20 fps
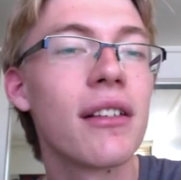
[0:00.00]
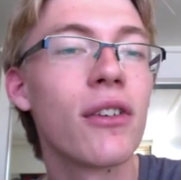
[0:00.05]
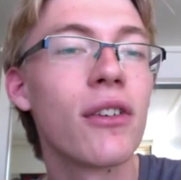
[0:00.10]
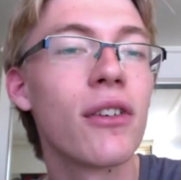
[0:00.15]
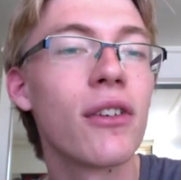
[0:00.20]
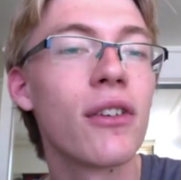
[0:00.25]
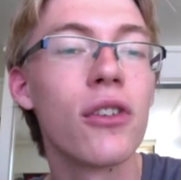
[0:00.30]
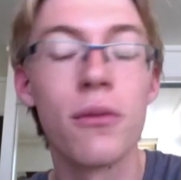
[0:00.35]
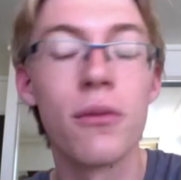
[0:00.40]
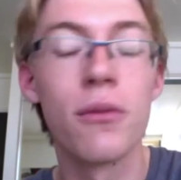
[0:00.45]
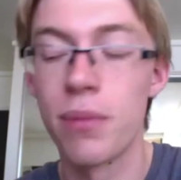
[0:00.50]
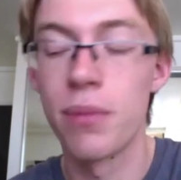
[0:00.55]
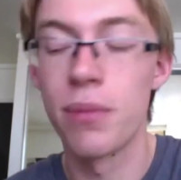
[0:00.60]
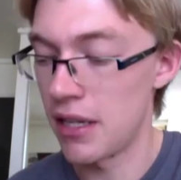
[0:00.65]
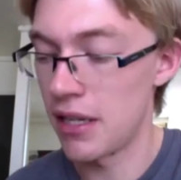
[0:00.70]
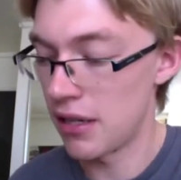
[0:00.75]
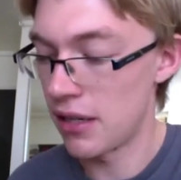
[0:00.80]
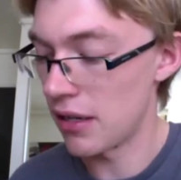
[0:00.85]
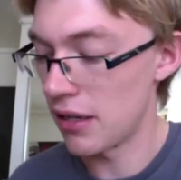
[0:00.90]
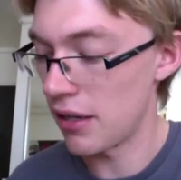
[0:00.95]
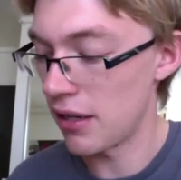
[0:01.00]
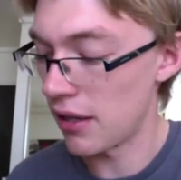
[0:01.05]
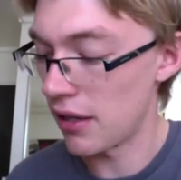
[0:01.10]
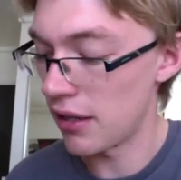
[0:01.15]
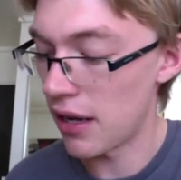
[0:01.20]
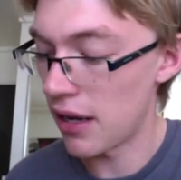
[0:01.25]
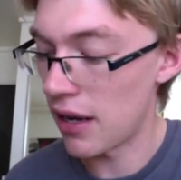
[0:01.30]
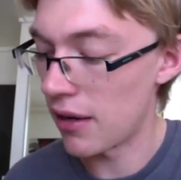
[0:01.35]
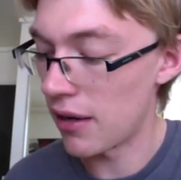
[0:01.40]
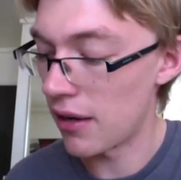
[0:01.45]
could
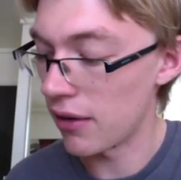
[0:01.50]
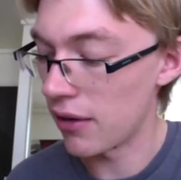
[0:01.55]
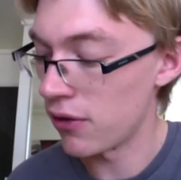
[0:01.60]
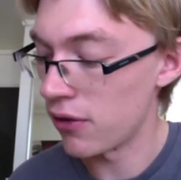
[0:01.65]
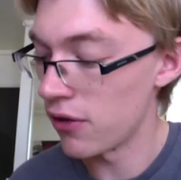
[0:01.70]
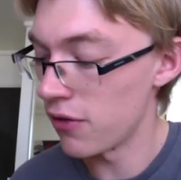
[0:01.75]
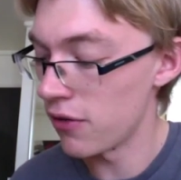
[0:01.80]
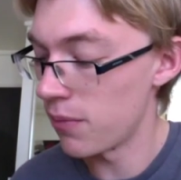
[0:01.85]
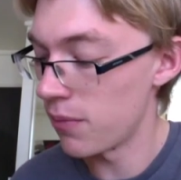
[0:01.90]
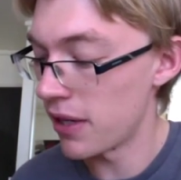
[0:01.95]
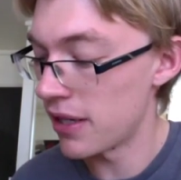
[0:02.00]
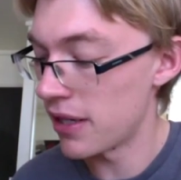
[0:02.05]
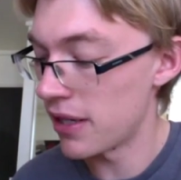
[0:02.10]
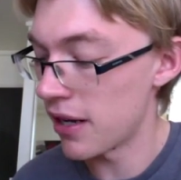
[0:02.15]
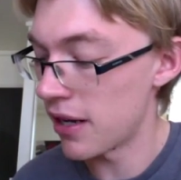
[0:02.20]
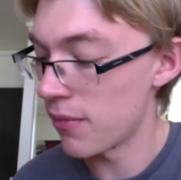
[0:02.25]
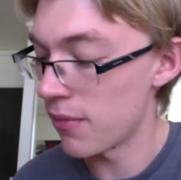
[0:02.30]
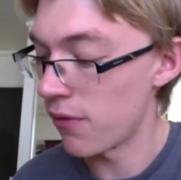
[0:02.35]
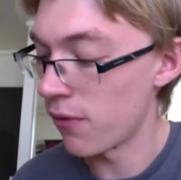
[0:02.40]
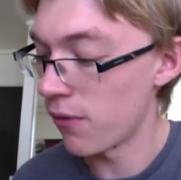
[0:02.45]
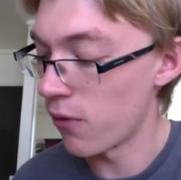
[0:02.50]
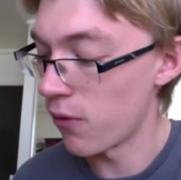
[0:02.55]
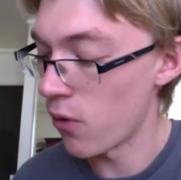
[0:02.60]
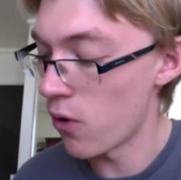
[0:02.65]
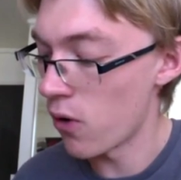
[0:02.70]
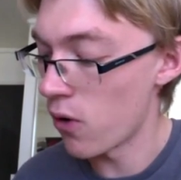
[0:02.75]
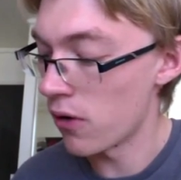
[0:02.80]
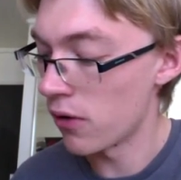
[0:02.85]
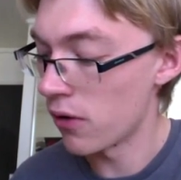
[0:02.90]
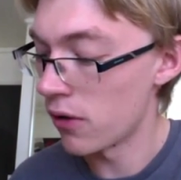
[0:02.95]
have been done
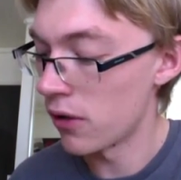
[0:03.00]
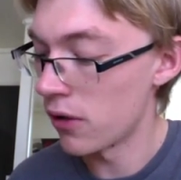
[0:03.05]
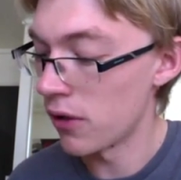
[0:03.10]
before.